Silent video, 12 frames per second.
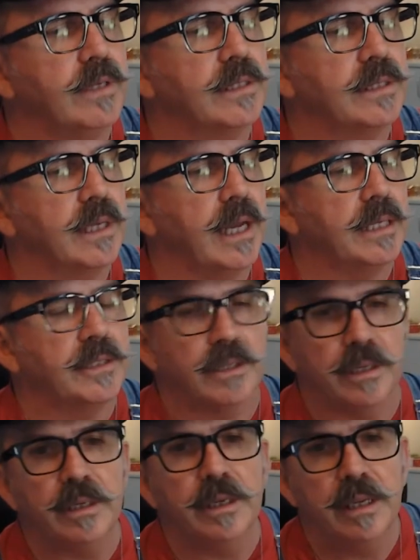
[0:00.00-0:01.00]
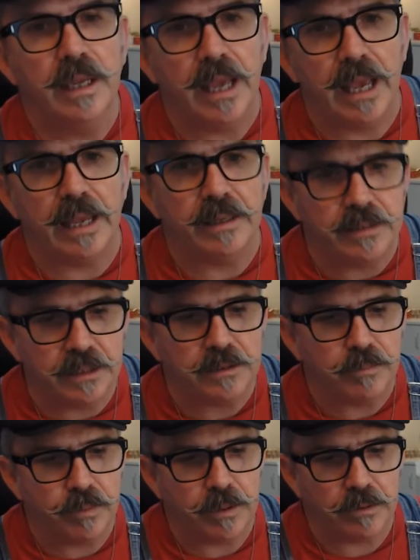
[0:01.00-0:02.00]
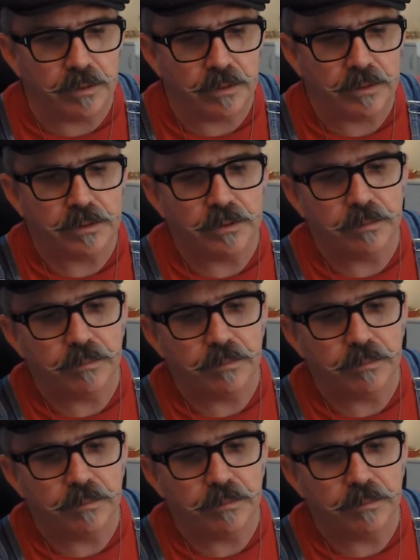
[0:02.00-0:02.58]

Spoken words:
disconnection and disappearance.